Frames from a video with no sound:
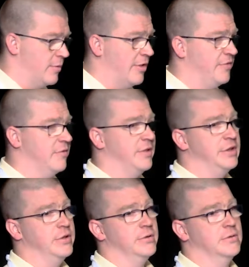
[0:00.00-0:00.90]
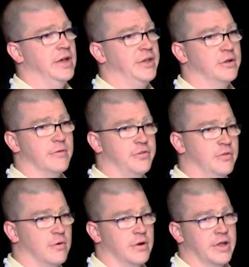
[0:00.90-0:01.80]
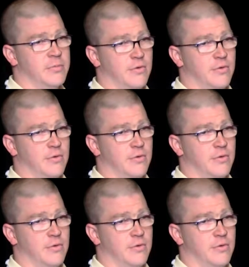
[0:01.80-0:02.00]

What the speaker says: relatively new at University of Oregon.